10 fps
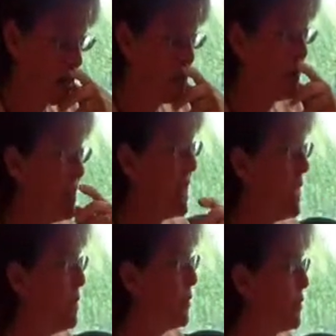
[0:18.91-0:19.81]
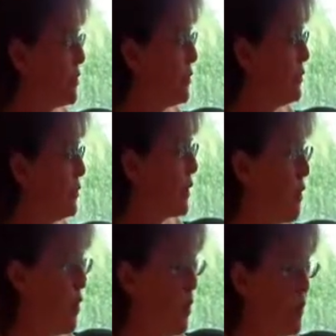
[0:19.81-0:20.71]
To be able to
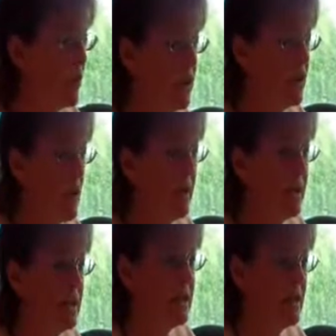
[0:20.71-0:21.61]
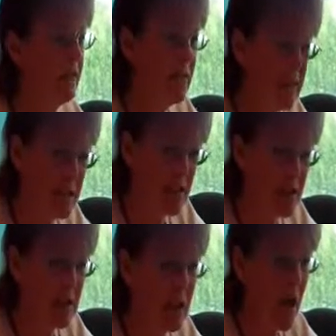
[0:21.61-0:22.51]
record when you go into the
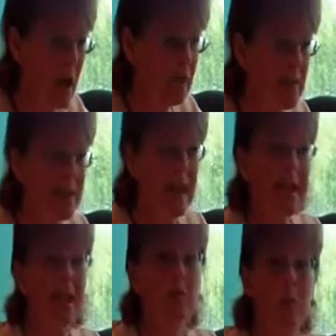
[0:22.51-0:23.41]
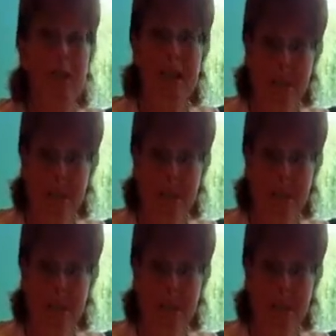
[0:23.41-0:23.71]
physician's office as to what